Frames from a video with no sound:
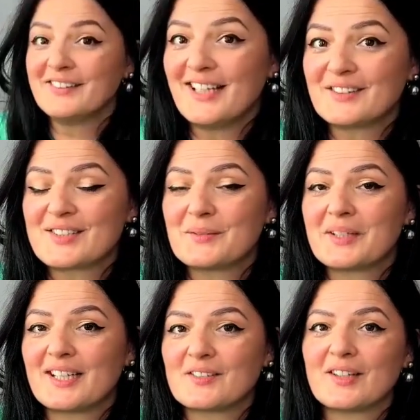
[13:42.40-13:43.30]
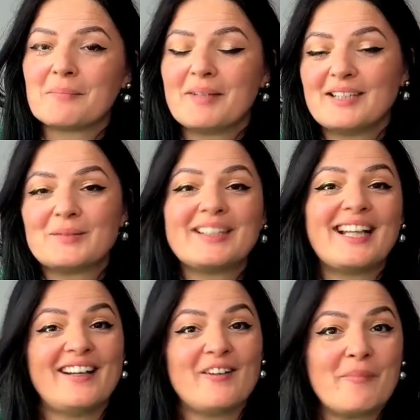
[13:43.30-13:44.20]
you'd like to see what else you can build with
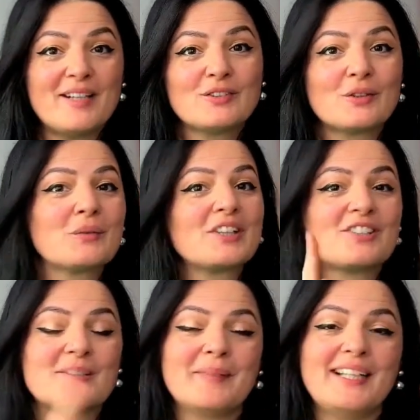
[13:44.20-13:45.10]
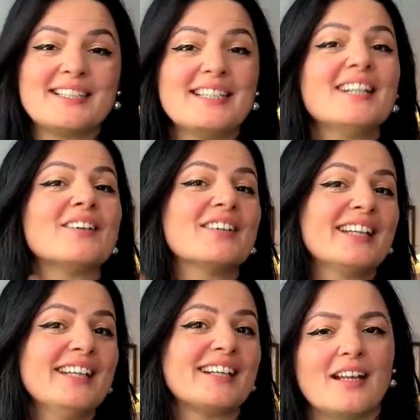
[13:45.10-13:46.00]
Elementor, watch this playlist here or
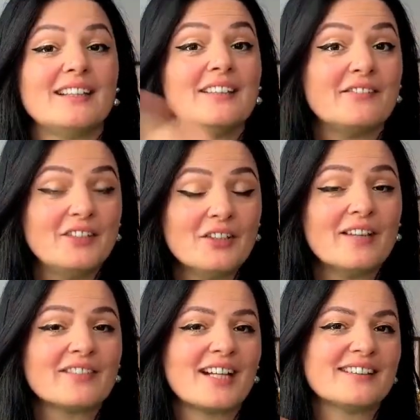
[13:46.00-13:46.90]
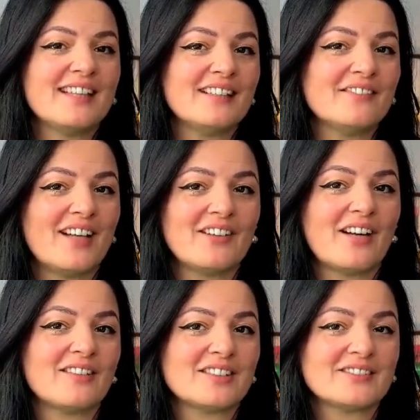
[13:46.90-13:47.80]
here. And if you have gotten any value
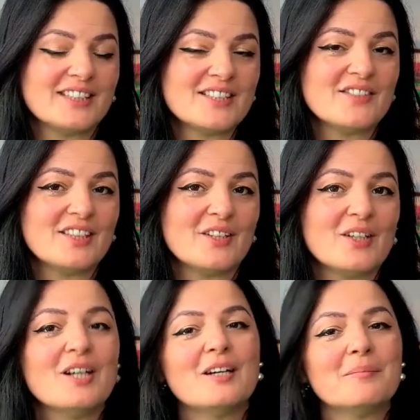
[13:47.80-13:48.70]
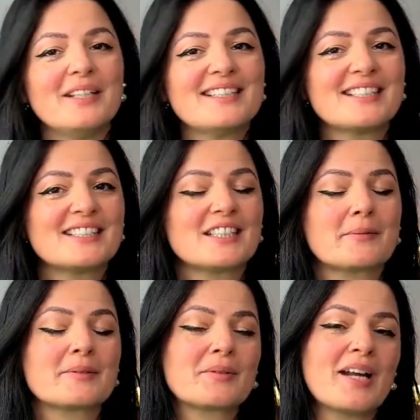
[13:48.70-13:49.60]
out of this video, please consider
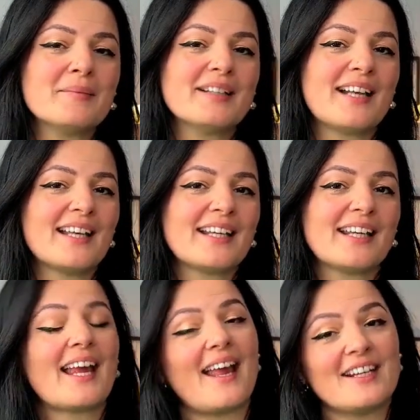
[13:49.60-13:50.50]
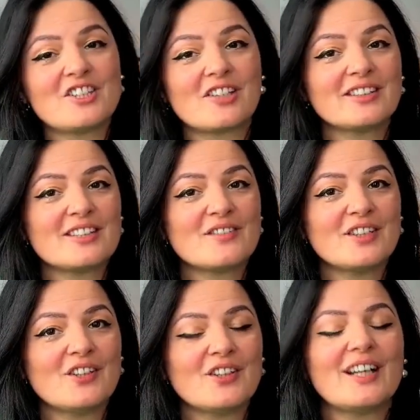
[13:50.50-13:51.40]
subscribing, liking, and sharing this
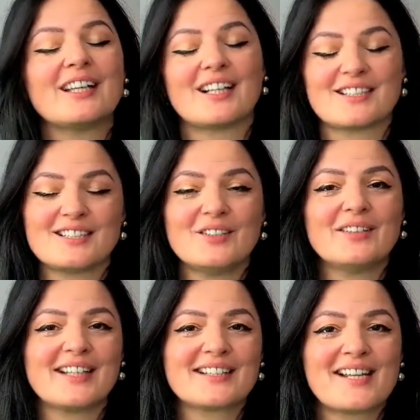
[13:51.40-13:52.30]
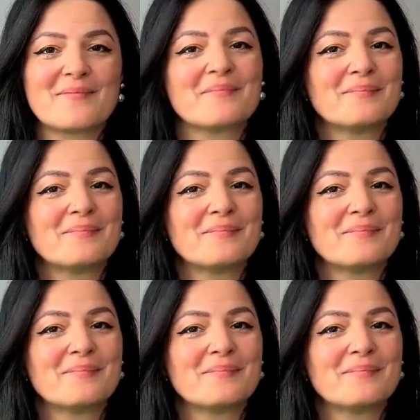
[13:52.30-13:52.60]
video, and I'll see you next time.